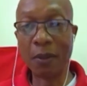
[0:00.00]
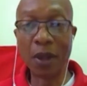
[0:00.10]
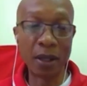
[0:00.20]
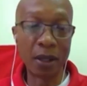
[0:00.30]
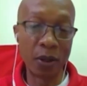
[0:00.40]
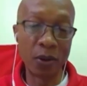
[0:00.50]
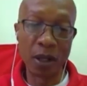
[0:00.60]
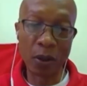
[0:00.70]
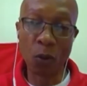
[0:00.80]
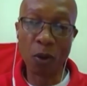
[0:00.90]
And then there's
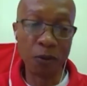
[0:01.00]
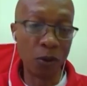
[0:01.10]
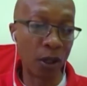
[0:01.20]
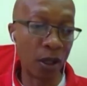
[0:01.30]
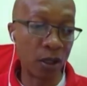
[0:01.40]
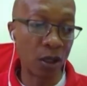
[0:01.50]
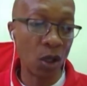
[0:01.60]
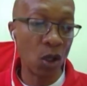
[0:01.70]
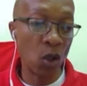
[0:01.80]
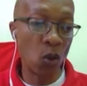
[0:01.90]
a group of workers
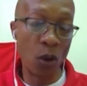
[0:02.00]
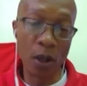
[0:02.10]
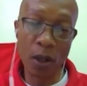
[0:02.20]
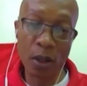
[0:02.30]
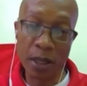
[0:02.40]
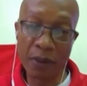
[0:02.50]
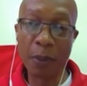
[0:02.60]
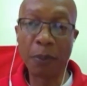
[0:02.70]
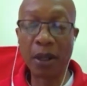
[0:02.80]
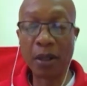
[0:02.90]
who were never
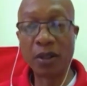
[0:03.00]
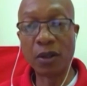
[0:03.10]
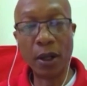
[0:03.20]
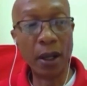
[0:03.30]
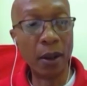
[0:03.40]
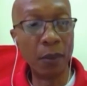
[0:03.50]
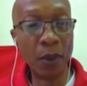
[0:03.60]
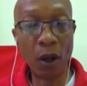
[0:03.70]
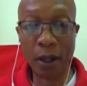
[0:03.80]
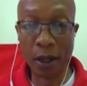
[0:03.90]
placed on,
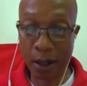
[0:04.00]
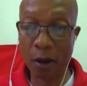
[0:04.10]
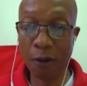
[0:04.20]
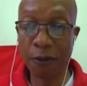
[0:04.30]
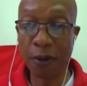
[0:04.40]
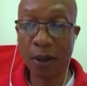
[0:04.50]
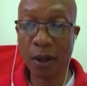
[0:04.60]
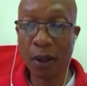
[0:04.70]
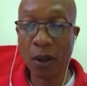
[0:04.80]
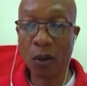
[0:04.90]
um, on layoff
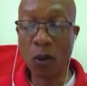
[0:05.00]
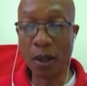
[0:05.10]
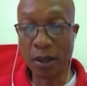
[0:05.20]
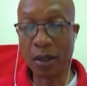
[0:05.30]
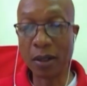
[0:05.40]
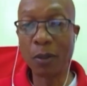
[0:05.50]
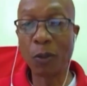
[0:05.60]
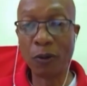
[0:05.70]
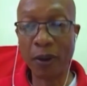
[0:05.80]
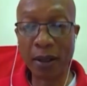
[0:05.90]
who continue to
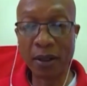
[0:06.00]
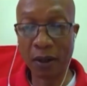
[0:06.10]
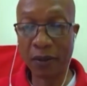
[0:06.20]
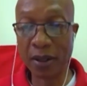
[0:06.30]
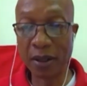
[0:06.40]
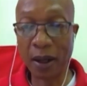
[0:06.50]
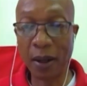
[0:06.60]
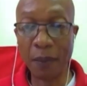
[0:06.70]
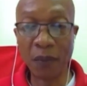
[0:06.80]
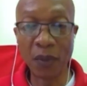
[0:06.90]
provide service
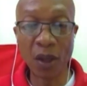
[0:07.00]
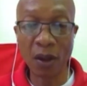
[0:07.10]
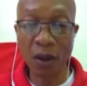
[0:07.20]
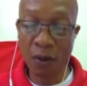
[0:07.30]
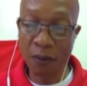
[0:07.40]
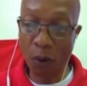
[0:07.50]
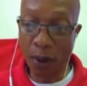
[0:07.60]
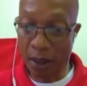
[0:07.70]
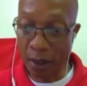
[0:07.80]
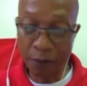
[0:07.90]
um, for
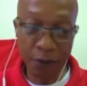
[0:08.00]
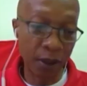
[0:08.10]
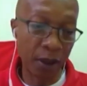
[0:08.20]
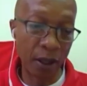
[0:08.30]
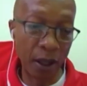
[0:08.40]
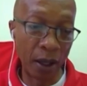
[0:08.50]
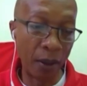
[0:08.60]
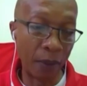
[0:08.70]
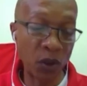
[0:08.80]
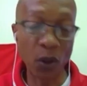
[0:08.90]
whatever
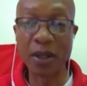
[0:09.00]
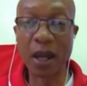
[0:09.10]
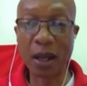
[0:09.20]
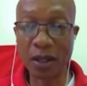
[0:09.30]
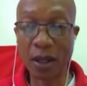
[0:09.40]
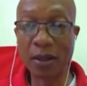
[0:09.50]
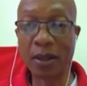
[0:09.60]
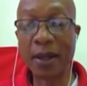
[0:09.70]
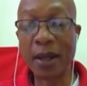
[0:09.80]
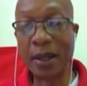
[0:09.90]
um, transactions
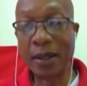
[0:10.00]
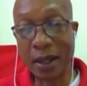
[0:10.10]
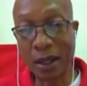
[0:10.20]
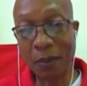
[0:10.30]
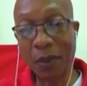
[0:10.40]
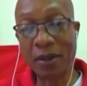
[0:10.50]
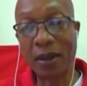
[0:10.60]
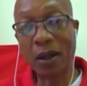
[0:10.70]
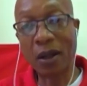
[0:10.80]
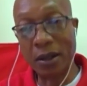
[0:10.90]
that had taken place
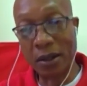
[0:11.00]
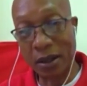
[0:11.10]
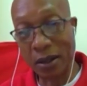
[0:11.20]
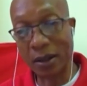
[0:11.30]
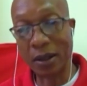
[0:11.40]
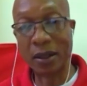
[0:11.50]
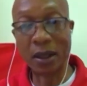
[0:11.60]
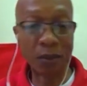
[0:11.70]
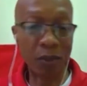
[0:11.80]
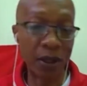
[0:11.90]
and continue to take
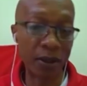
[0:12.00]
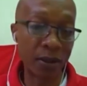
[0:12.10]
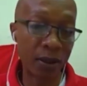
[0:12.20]
place.